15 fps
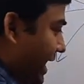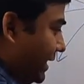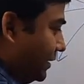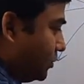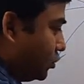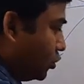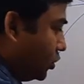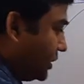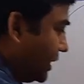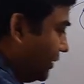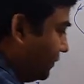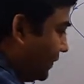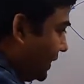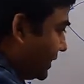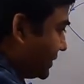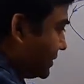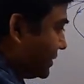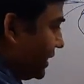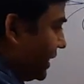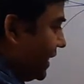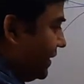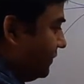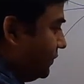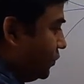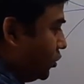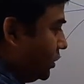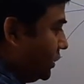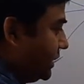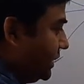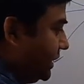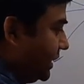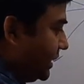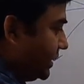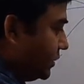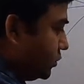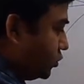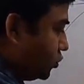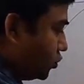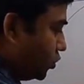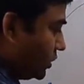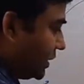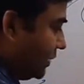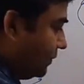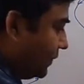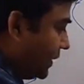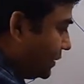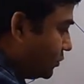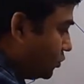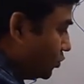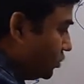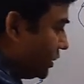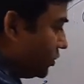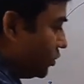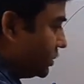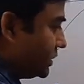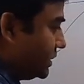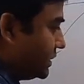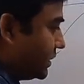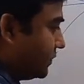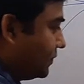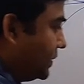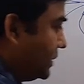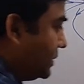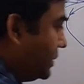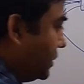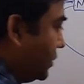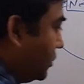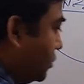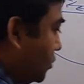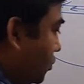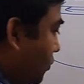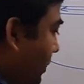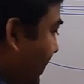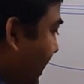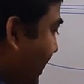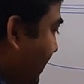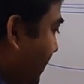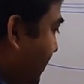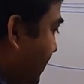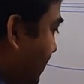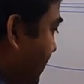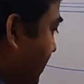add total flux F dot dA, total flux through the Gaussian surface, you will get